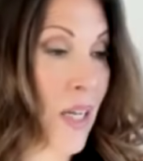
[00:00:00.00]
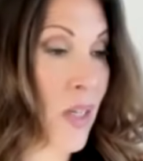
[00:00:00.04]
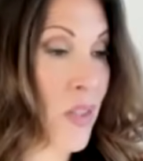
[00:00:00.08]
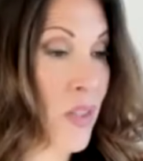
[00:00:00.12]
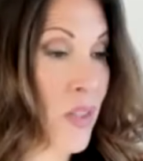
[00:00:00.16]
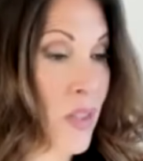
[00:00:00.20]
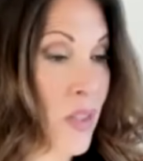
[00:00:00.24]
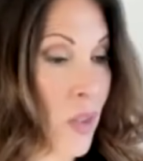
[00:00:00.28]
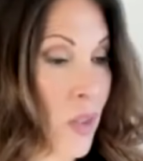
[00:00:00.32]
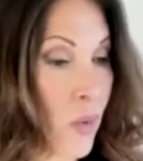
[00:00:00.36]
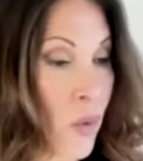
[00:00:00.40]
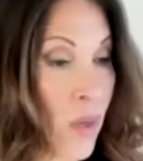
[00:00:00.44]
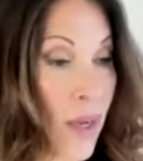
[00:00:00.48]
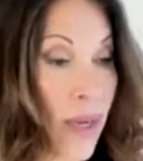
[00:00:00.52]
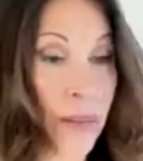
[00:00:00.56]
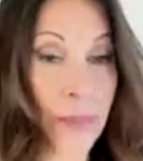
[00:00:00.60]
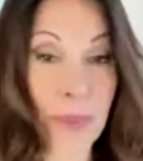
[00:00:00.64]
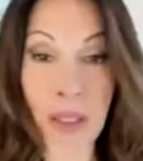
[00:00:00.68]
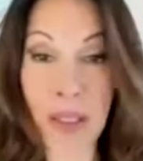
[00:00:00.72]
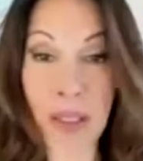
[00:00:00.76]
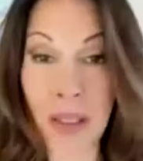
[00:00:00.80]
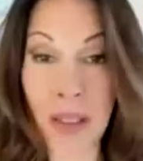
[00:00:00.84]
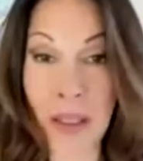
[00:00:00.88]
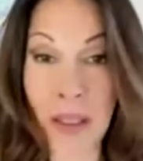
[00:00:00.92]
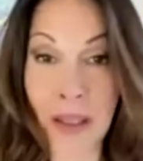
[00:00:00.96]
So I'm
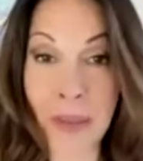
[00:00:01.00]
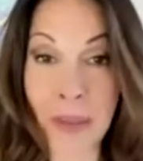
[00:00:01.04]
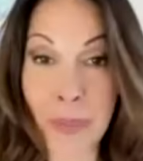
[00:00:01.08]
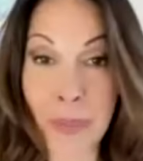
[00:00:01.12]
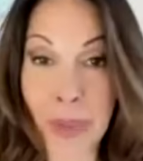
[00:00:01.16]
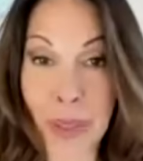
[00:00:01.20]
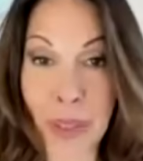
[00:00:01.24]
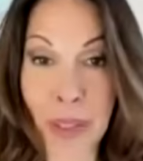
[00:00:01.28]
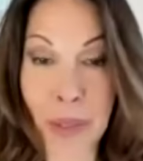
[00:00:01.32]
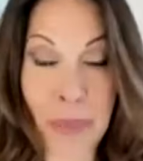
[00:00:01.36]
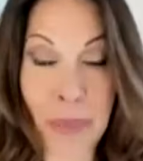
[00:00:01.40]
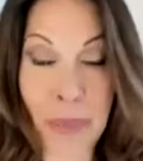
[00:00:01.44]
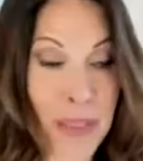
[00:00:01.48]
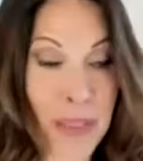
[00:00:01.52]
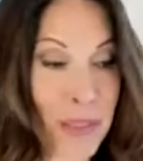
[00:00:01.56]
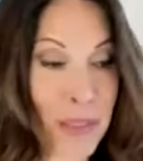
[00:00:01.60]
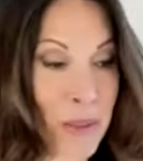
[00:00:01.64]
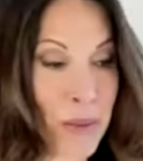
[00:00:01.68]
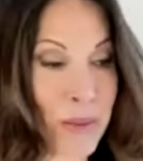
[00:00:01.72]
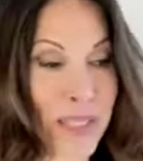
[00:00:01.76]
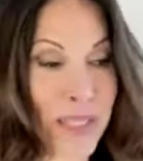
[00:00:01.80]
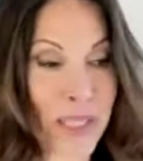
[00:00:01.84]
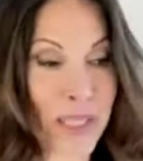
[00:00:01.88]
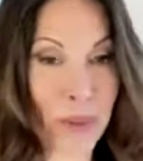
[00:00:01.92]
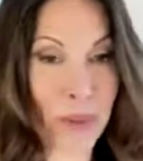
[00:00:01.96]
going to unbury my
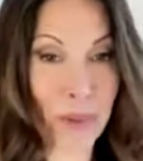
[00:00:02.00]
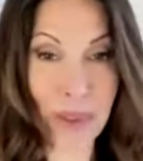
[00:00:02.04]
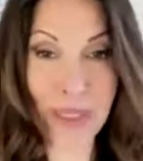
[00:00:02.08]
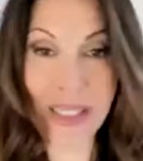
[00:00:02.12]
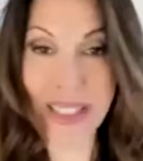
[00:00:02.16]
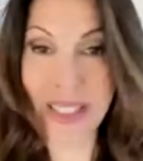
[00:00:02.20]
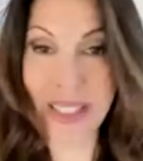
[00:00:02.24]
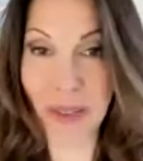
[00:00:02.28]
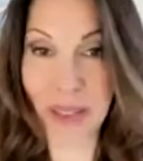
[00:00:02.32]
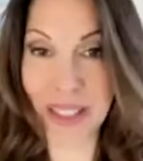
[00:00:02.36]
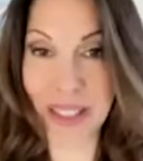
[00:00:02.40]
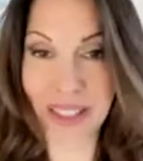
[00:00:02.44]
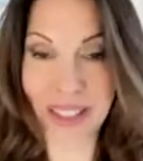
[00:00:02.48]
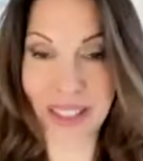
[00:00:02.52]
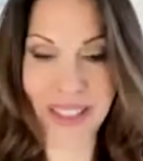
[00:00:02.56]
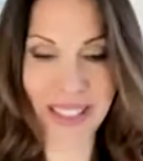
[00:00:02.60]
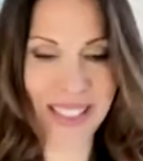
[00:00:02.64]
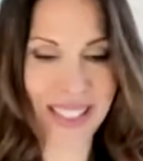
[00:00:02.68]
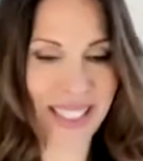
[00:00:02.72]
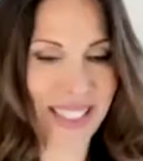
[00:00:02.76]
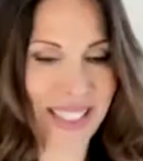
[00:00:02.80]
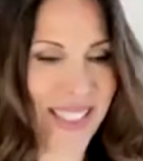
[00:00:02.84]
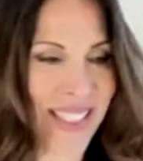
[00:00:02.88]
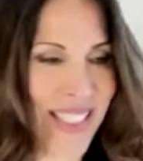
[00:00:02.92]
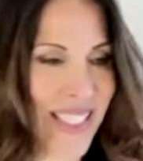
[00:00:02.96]
notes here really quick just
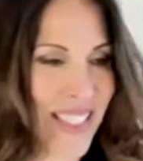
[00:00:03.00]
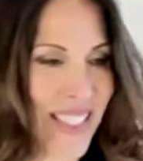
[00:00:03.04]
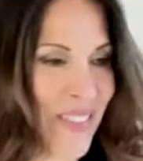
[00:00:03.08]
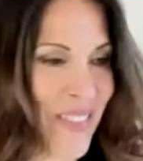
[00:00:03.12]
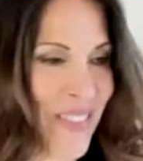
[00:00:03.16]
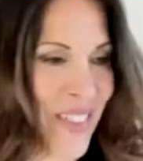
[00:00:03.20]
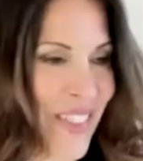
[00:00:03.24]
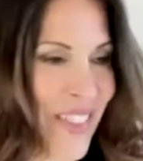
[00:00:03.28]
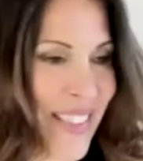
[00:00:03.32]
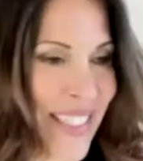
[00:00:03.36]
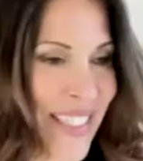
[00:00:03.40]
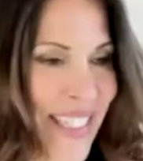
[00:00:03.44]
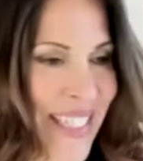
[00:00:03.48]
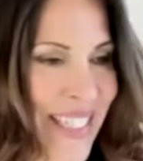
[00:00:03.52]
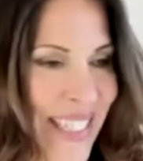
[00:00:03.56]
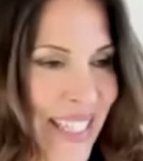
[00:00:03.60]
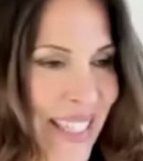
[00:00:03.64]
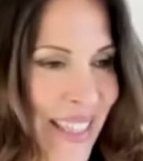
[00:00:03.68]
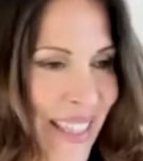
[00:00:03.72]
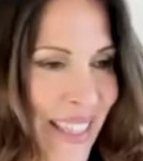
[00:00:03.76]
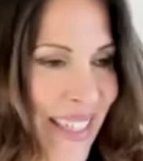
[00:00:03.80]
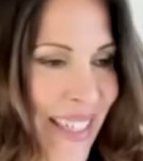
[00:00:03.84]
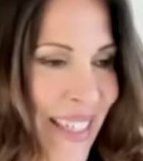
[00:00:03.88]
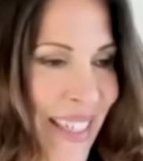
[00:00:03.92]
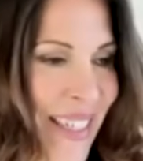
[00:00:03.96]
to see if there's
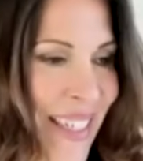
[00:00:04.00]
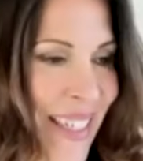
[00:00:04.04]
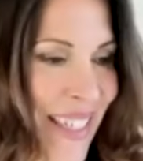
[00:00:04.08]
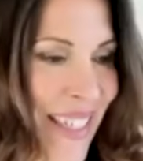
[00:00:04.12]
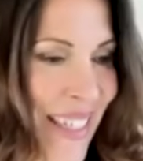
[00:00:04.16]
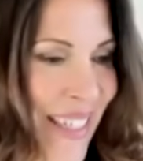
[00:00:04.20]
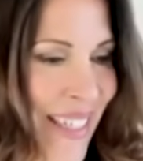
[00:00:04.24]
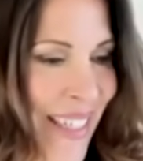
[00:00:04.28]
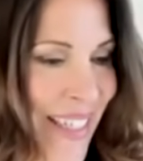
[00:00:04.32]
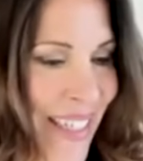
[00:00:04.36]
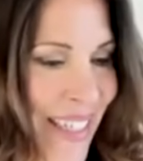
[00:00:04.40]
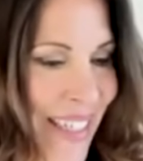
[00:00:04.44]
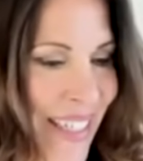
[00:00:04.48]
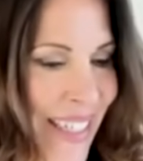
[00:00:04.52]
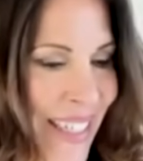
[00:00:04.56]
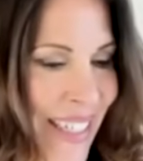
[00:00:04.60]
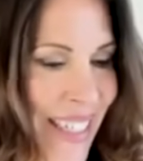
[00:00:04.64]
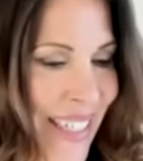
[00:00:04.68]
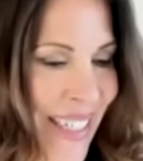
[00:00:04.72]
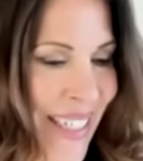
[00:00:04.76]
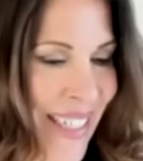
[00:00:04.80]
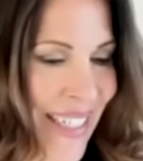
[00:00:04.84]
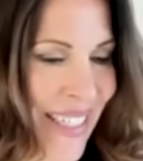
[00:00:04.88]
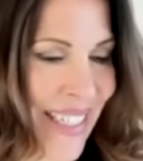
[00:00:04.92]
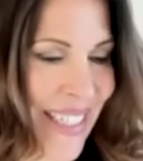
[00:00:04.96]
anything
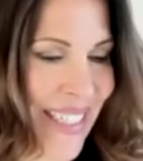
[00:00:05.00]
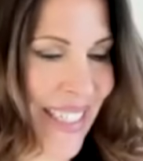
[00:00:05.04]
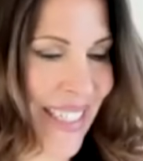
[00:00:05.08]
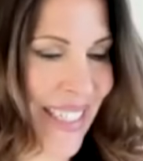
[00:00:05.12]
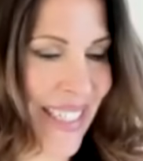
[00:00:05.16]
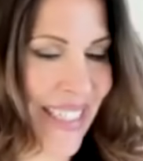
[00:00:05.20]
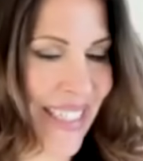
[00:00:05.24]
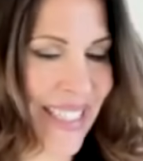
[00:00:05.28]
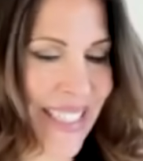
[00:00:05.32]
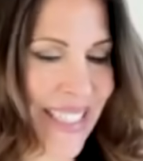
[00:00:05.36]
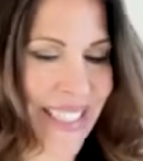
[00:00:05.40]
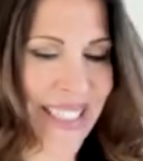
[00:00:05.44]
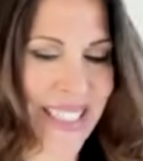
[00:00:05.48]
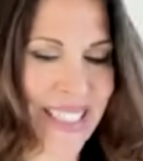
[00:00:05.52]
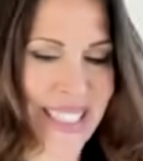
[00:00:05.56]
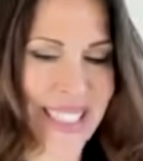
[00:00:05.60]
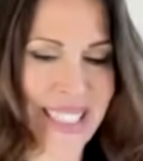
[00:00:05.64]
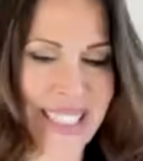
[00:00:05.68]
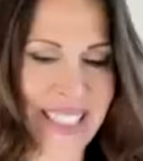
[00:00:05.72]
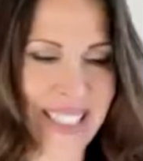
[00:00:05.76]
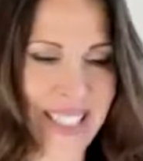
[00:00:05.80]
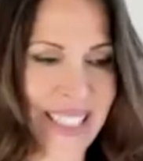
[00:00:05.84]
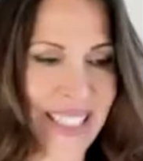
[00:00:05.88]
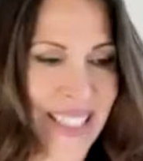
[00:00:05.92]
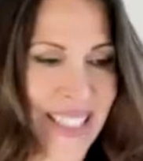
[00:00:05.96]

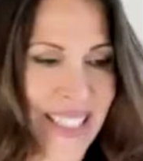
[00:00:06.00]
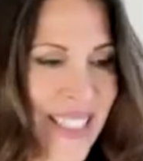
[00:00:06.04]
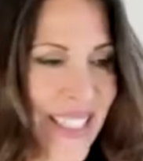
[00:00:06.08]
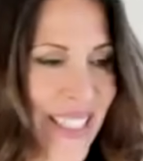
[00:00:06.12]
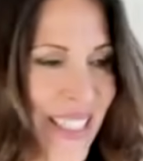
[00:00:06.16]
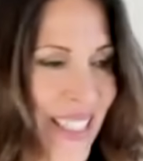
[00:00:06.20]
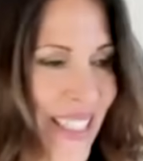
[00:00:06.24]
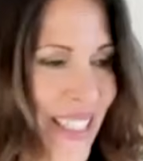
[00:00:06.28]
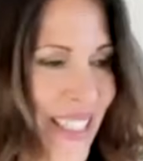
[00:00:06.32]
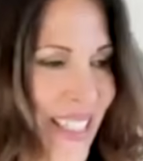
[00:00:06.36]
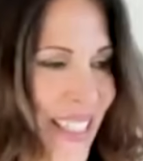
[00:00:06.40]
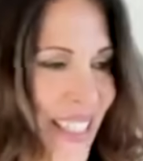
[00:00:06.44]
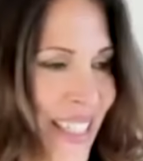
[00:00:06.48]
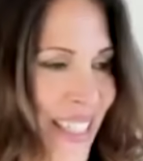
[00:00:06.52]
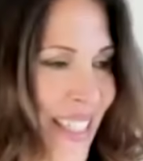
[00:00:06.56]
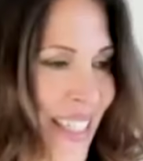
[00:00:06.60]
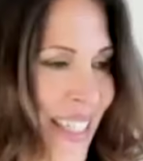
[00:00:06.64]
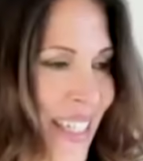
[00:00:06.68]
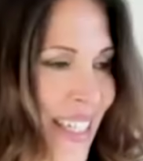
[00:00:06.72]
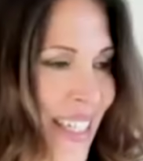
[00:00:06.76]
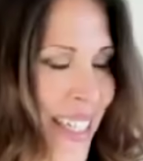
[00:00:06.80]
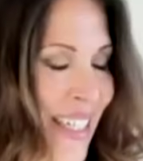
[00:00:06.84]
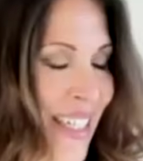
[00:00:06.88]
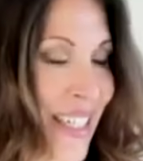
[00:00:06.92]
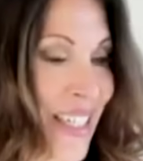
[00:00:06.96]
that
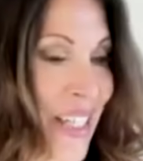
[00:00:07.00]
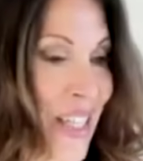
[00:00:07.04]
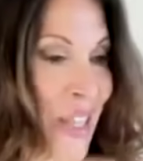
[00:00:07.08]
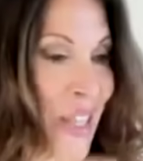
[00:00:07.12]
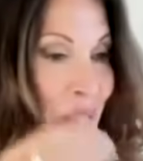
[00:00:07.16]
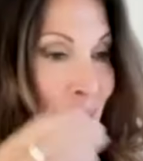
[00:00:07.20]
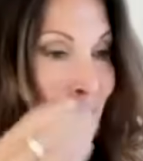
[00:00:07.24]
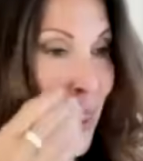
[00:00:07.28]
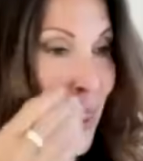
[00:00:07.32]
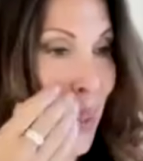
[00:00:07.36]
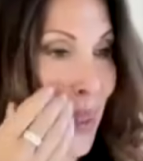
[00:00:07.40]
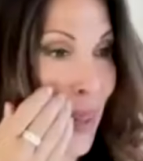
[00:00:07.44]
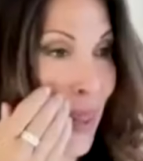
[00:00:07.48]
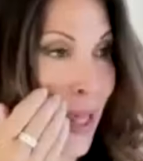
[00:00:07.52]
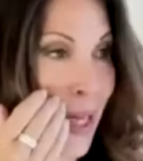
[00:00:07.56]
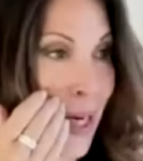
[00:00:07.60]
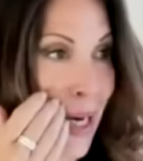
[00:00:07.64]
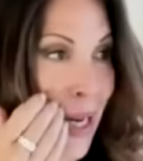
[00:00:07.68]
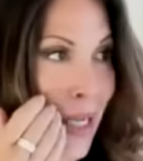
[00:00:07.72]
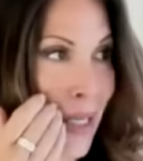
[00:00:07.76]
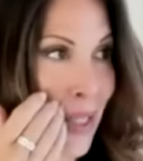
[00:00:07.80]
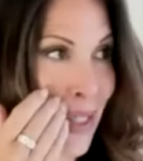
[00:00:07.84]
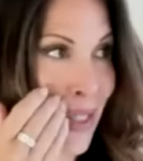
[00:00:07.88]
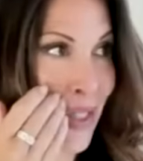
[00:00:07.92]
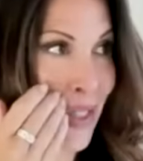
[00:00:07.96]

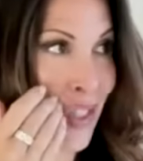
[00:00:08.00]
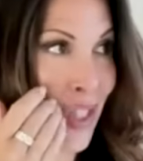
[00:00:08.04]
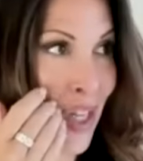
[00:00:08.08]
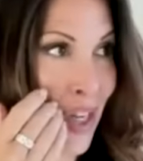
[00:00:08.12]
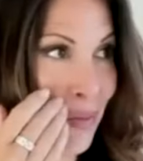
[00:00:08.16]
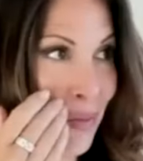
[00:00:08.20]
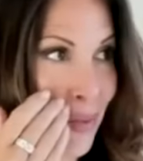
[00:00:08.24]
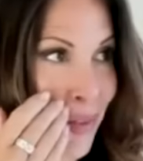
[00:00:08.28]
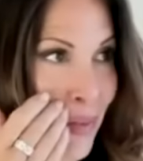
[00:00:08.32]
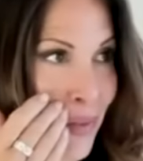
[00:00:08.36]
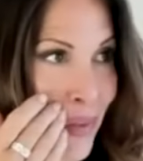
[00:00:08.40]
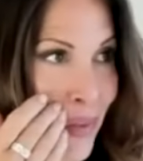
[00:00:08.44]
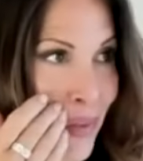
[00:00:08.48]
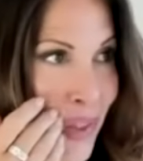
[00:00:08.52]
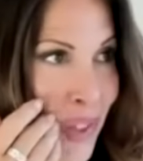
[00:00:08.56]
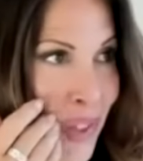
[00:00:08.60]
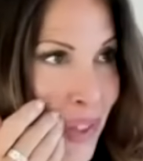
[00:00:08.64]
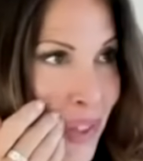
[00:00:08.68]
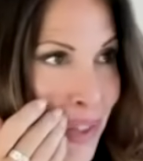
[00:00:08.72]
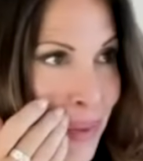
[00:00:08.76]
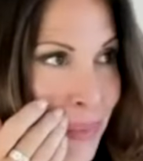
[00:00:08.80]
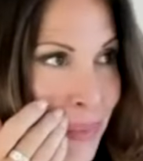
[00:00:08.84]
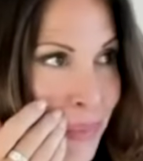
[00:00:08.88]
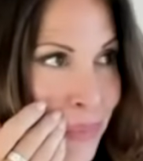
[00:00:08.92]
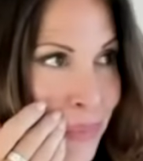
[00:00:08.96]
I need to cover for
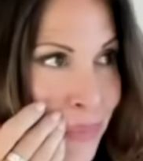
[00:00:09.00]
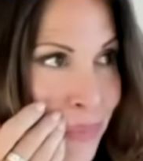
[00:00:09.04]
you.